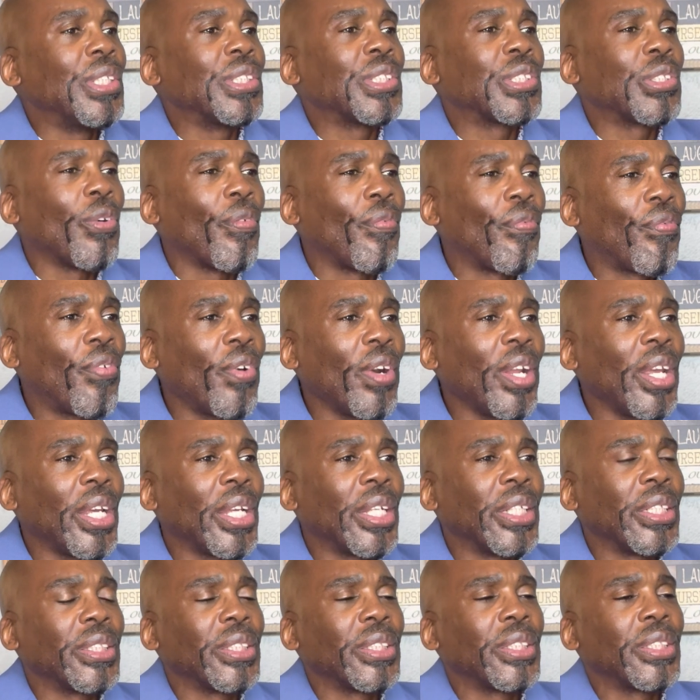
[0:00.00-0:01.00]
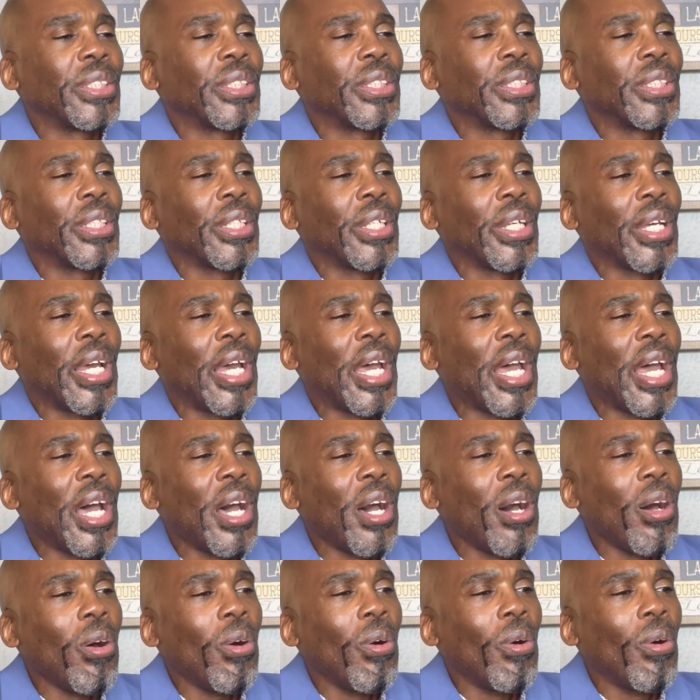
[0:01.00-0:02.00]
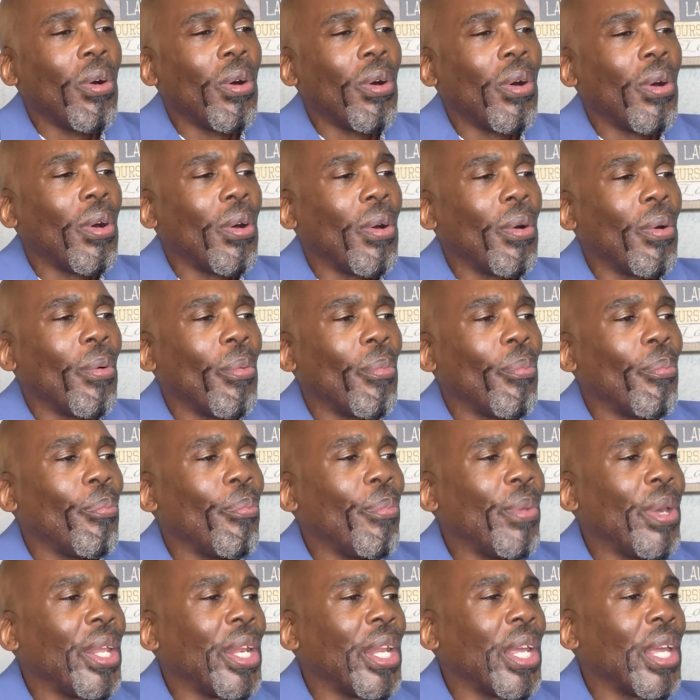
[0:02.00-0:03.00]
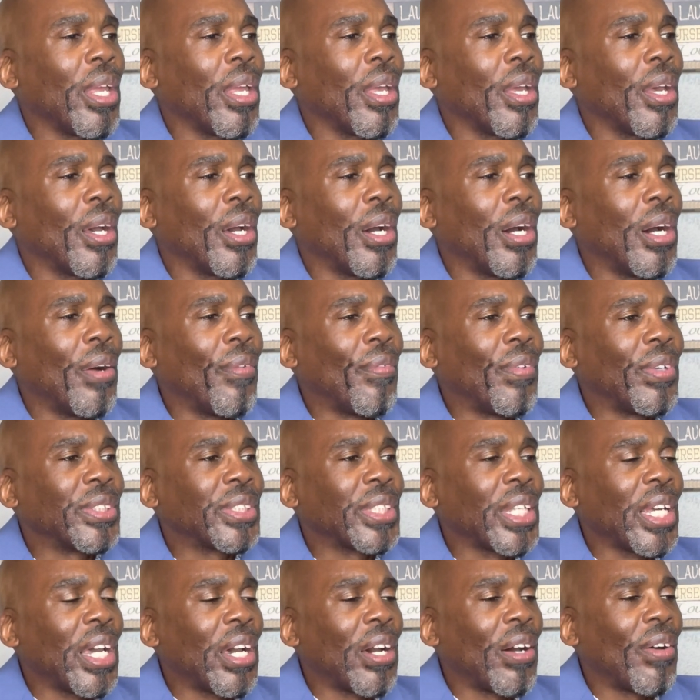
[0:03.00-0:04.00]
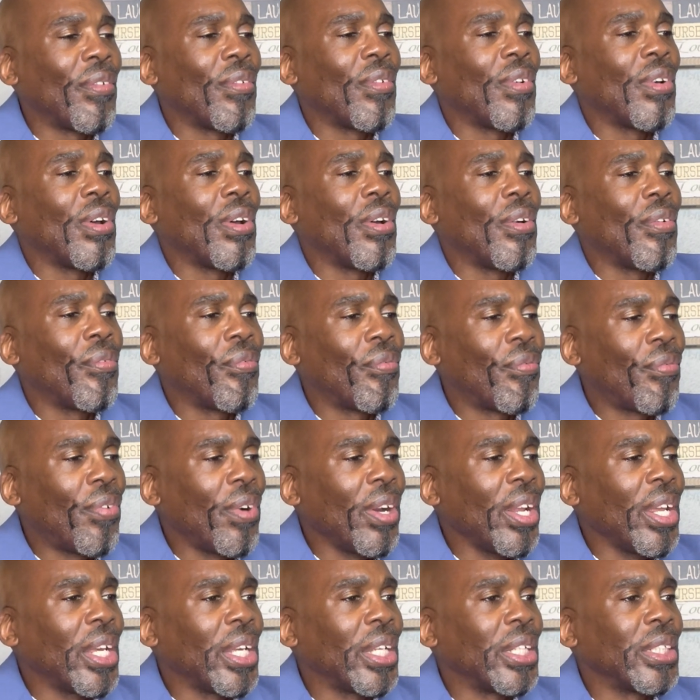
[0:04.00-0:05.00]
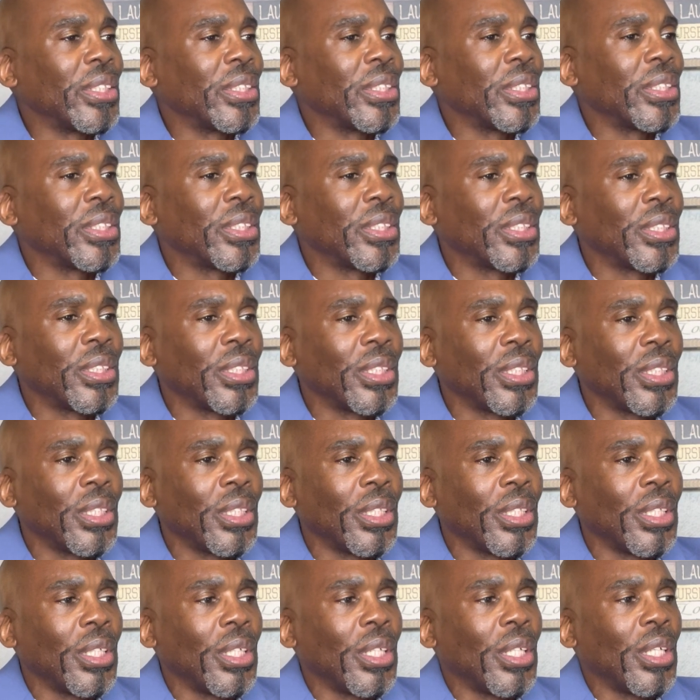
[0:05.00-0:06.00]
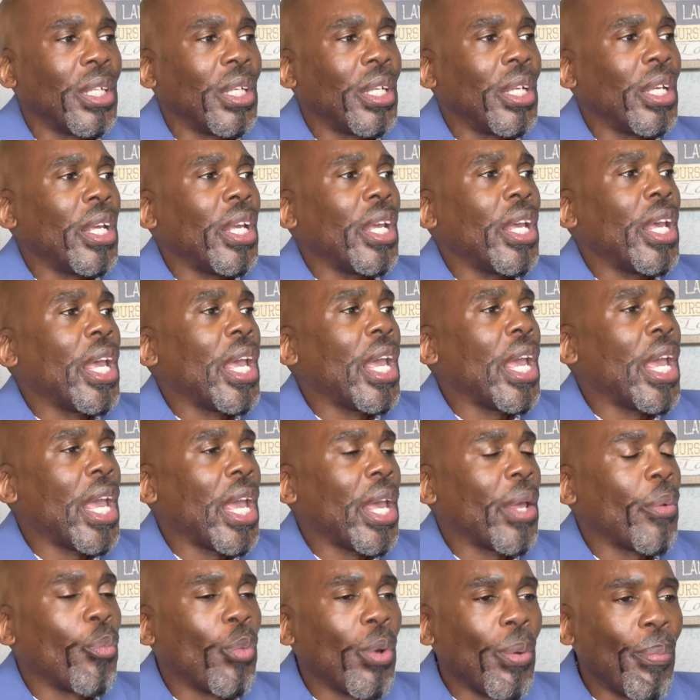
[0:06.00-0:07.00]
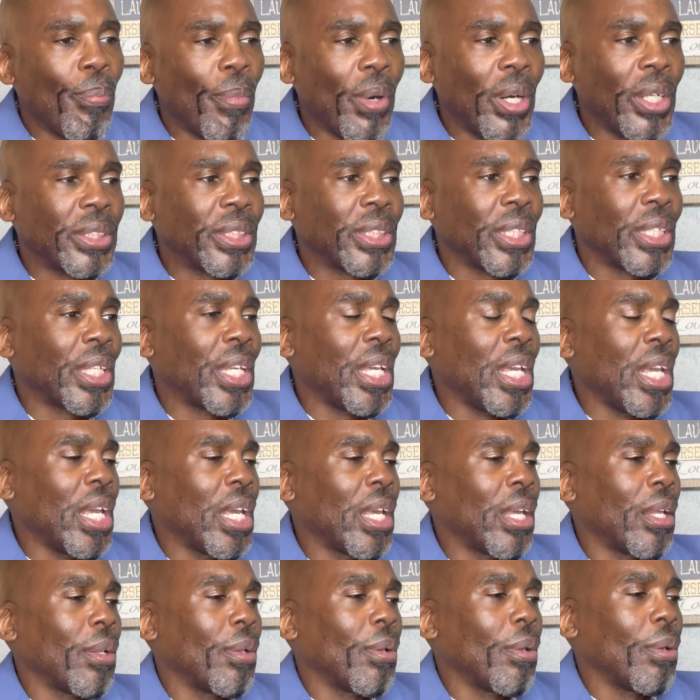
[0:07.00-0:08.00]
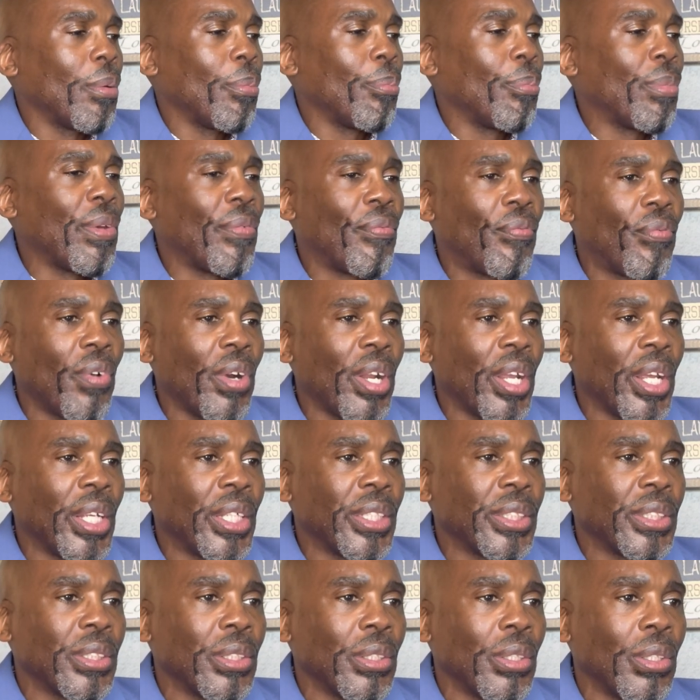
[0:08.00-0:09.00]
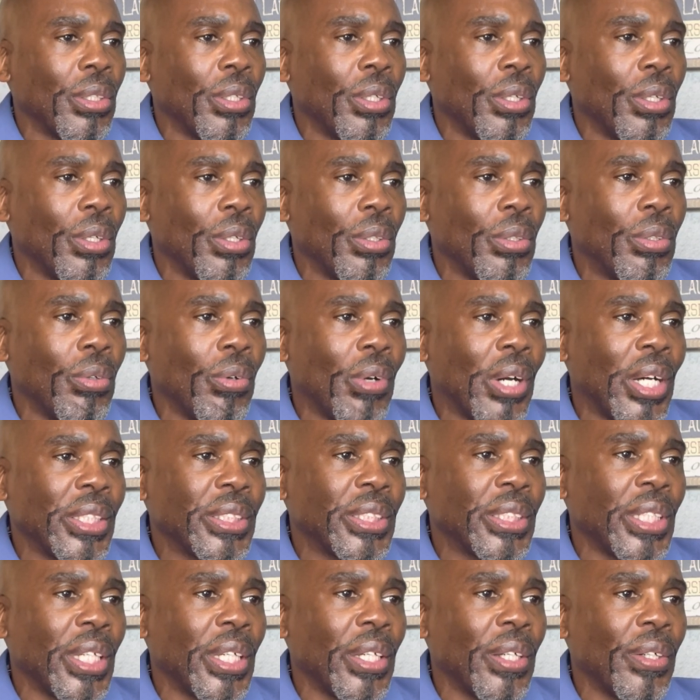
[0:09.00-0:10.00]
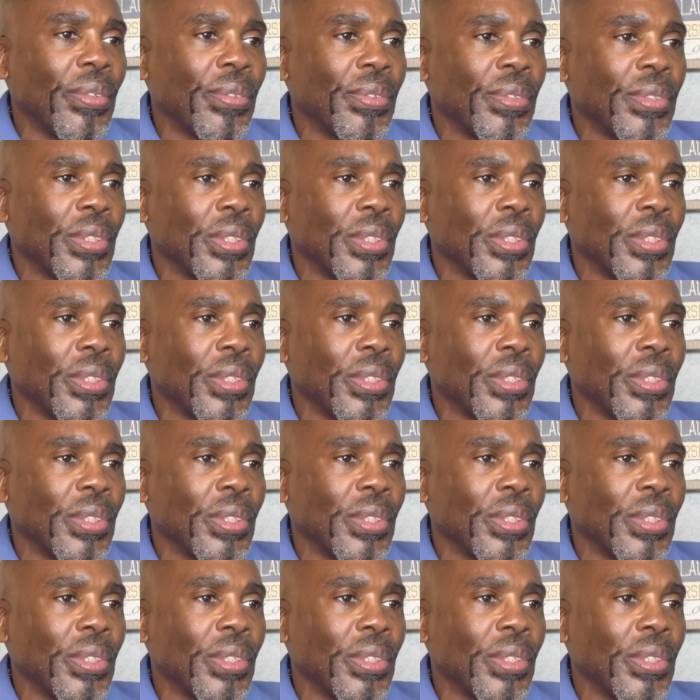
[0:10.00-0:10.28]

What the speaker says: So friends, how many of us have friends? And we must, again, be friends to ourselves.